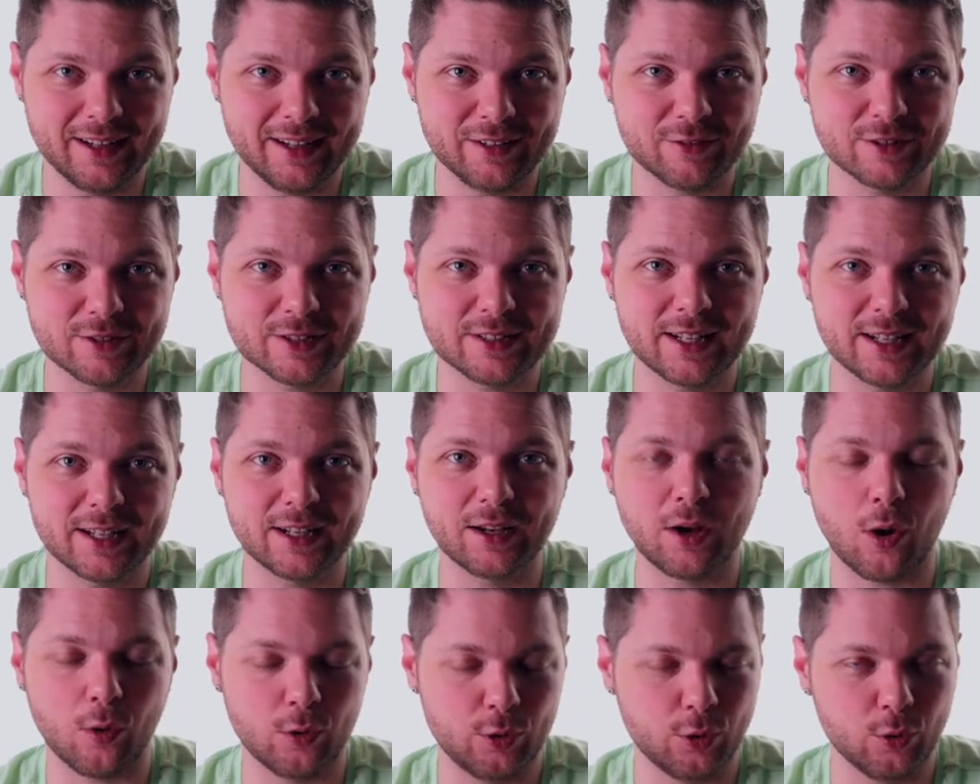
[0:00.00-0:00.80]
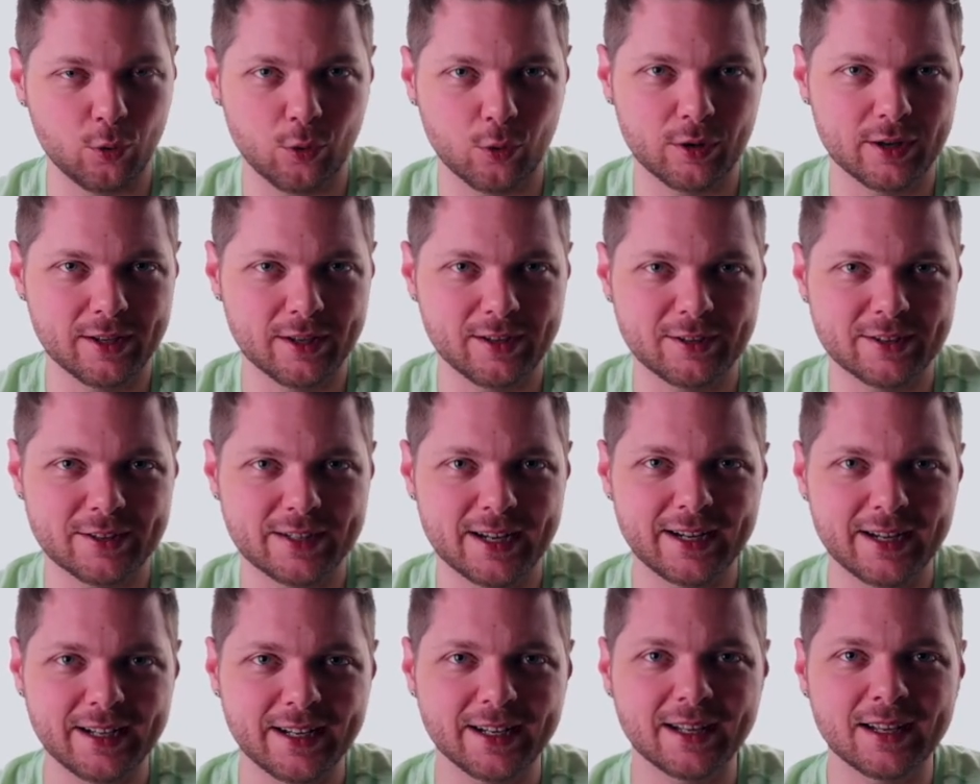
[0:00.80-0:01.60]
interesting nor
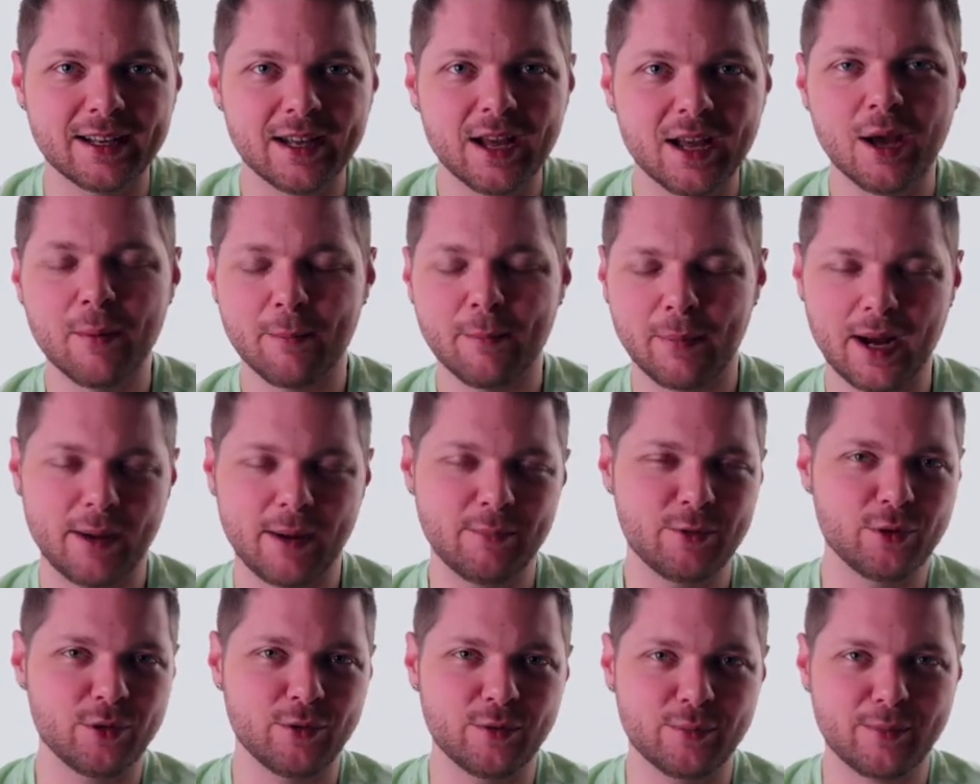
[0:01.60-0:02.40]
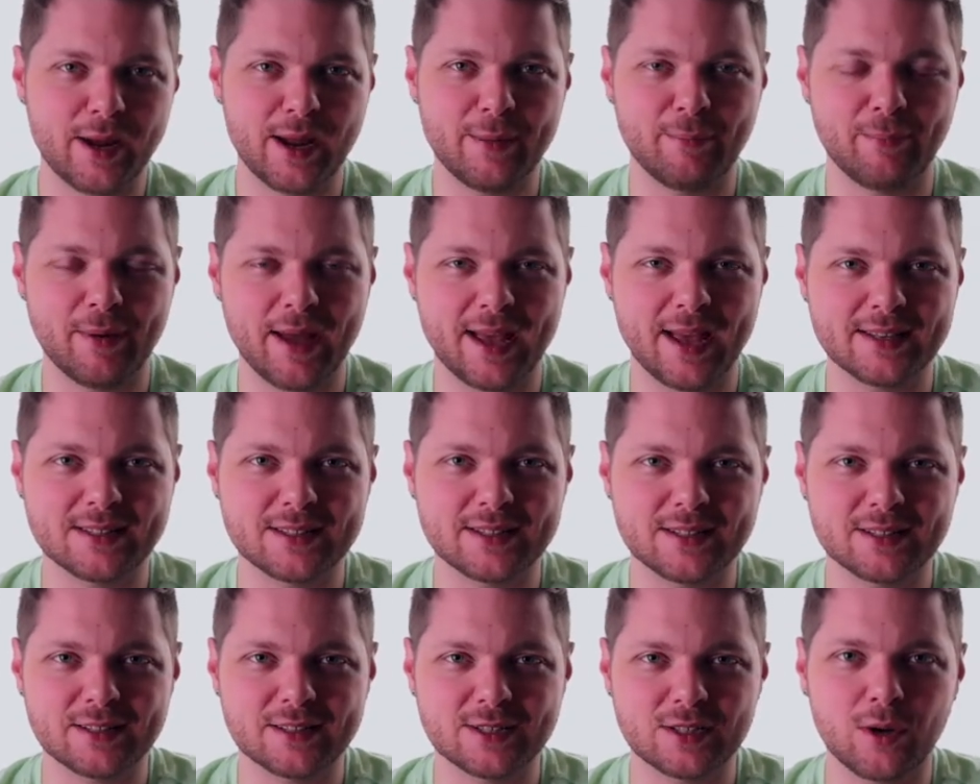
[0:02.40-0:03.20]
entertaining, but I'm doing my
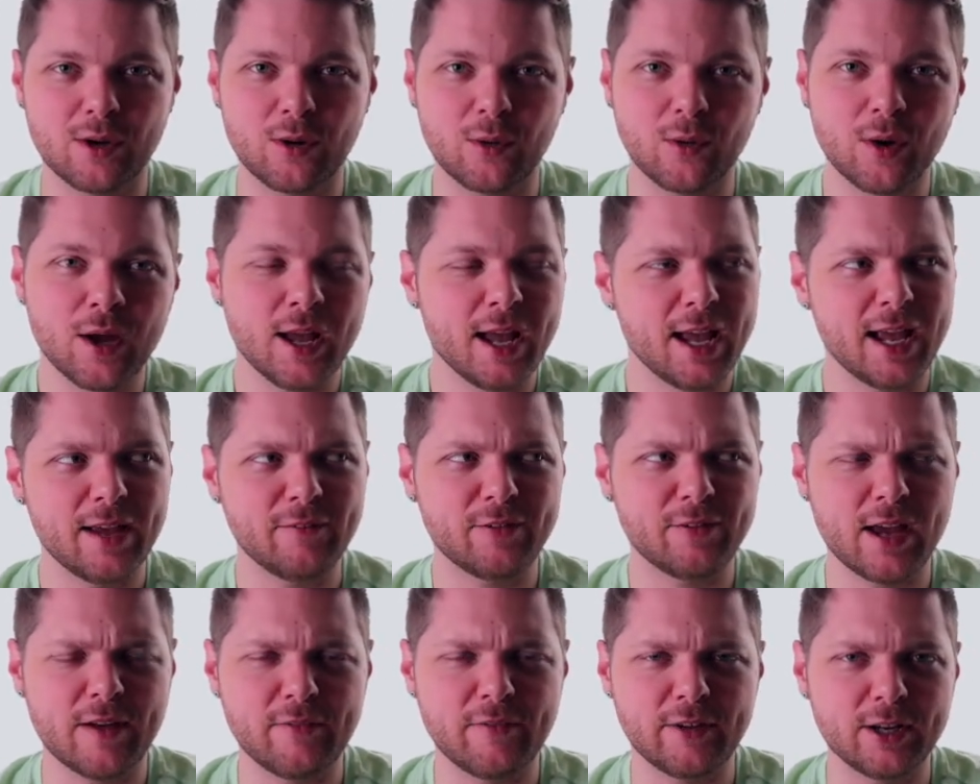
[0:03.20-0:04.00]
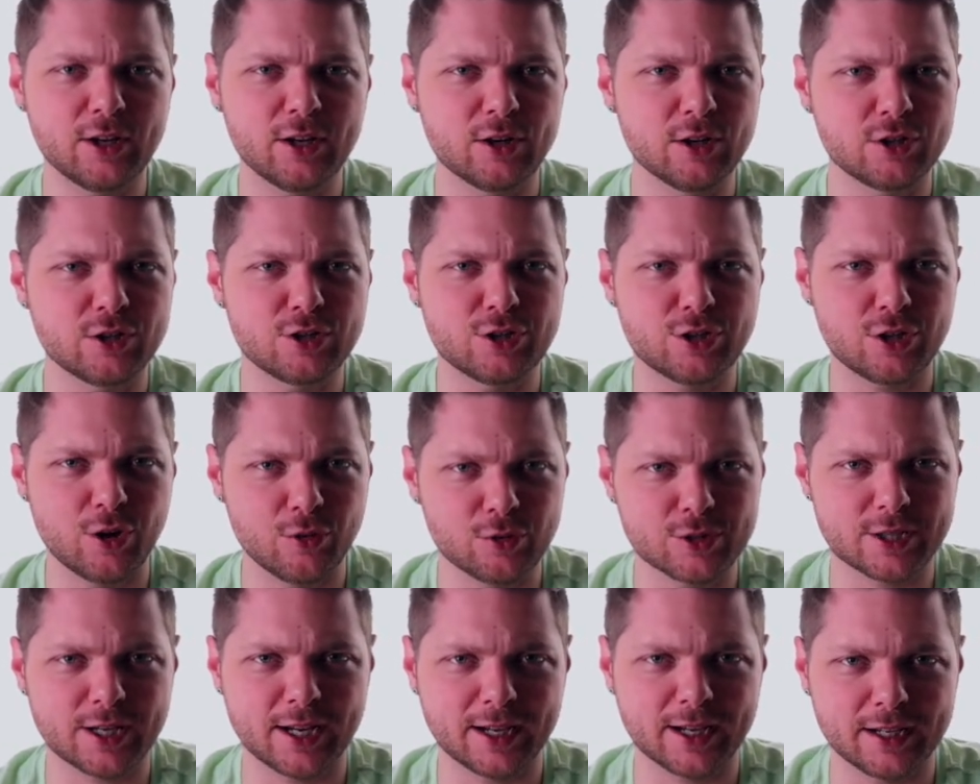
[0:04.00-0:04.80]
best. So if you have any good
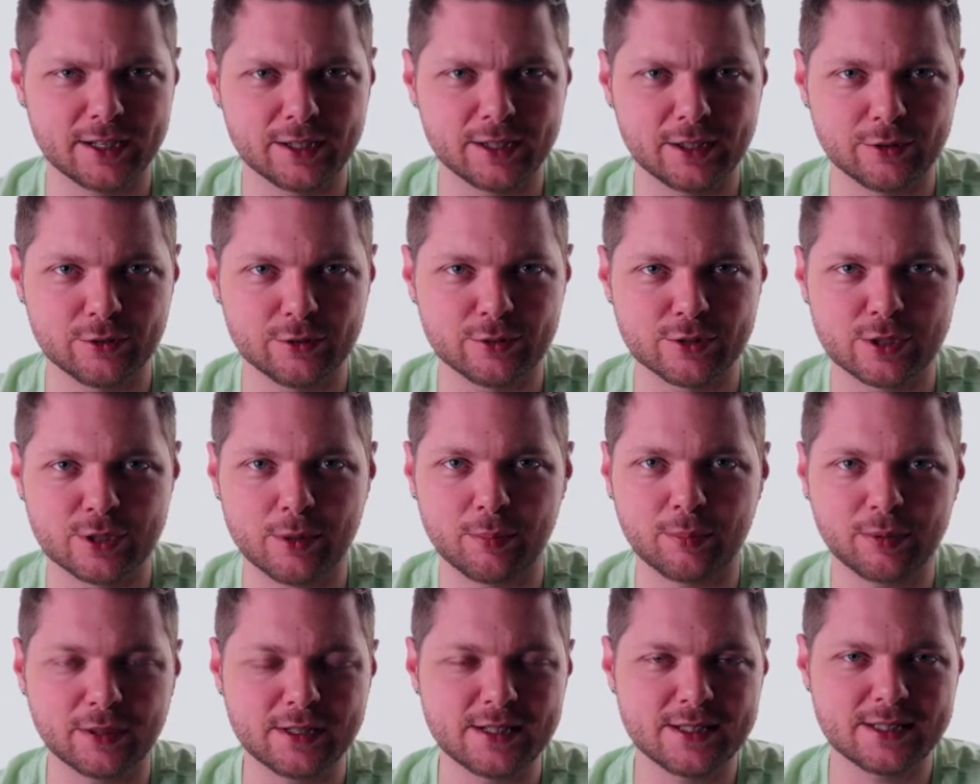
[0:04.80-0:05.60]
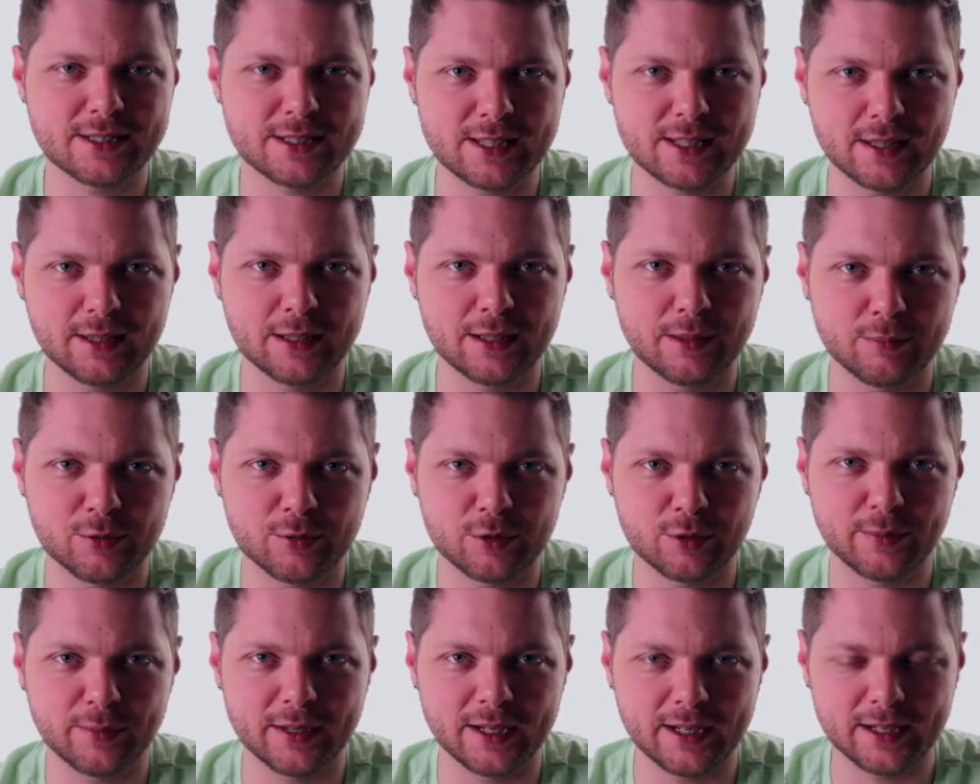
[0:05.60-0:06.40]
jokes I can use, please send them
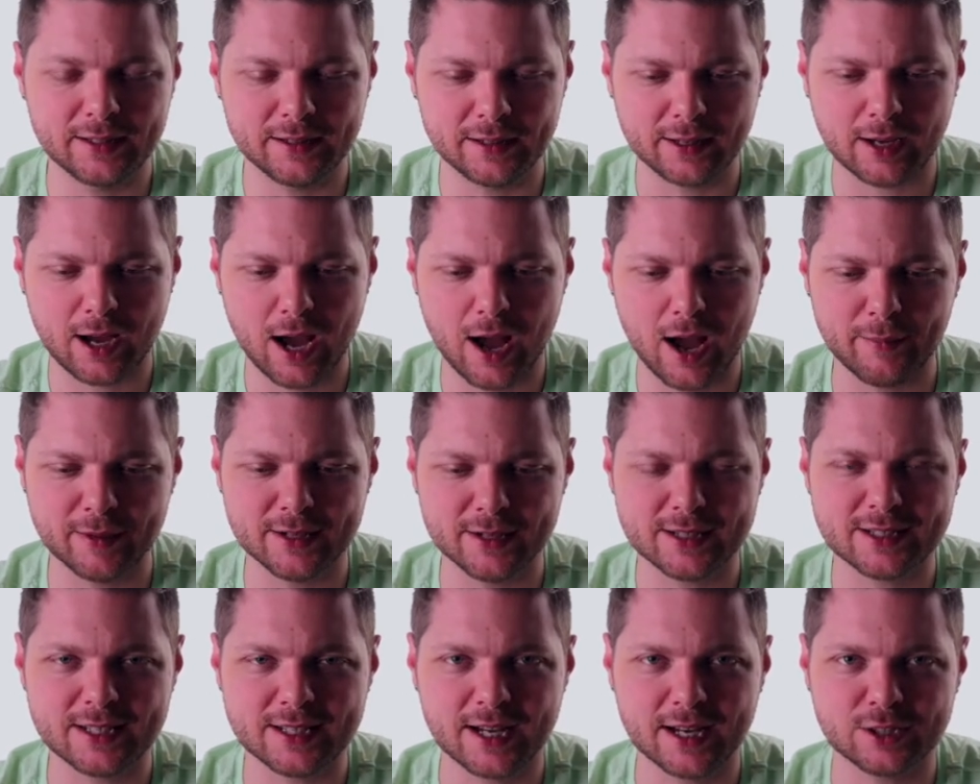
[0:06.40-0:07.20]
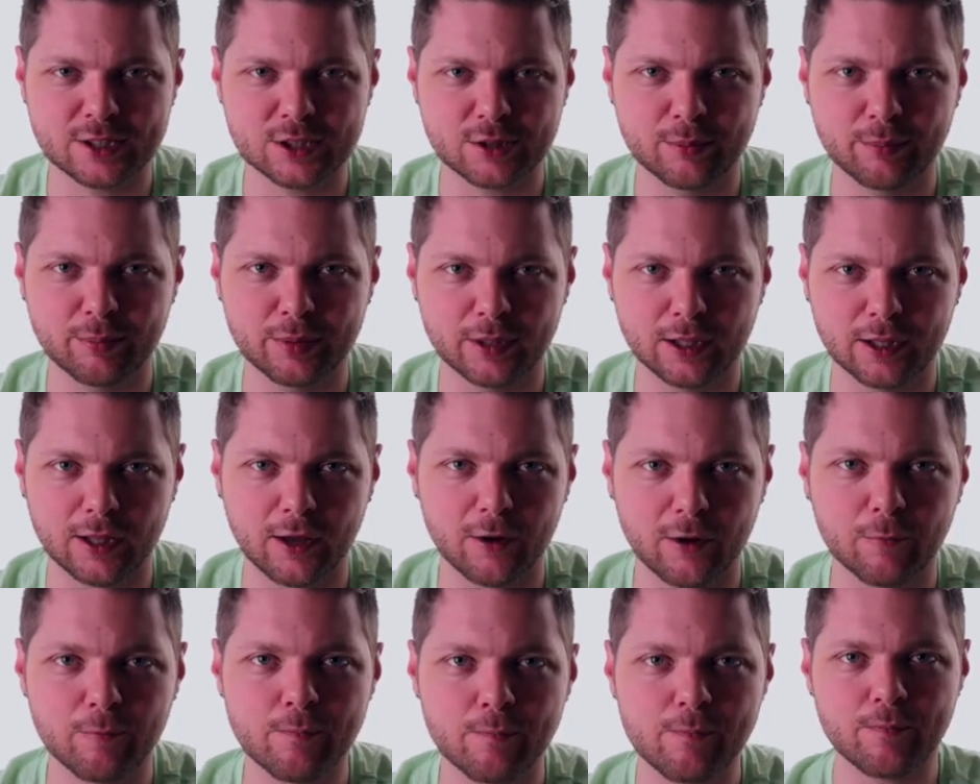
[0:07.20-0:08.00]
to me in the comments section
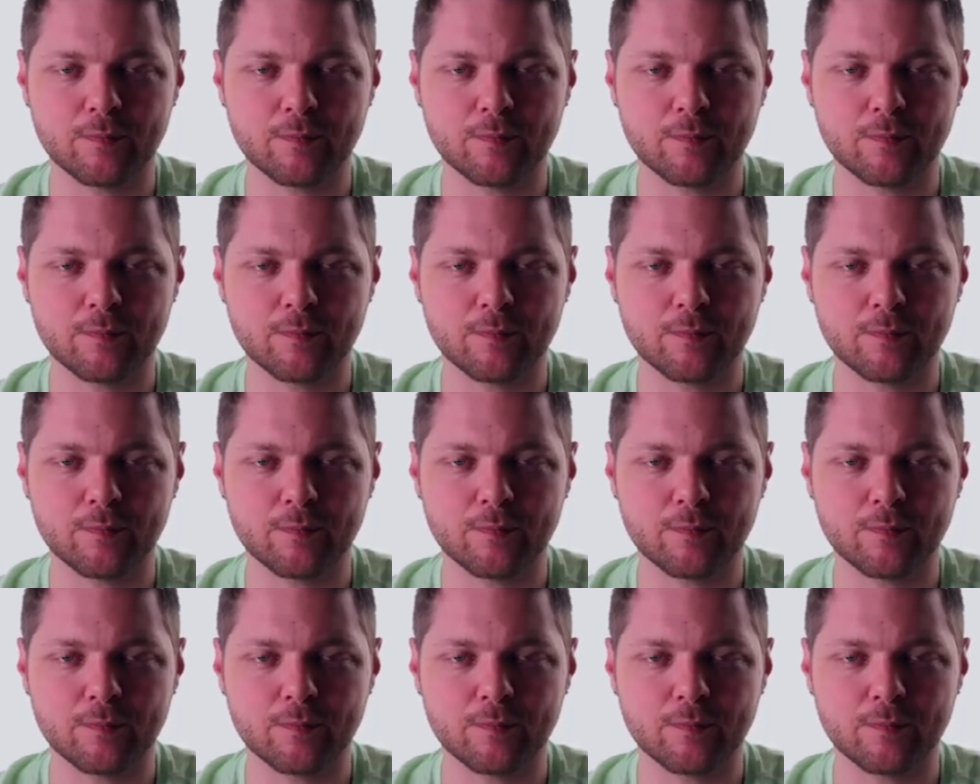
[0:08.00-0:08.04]
below.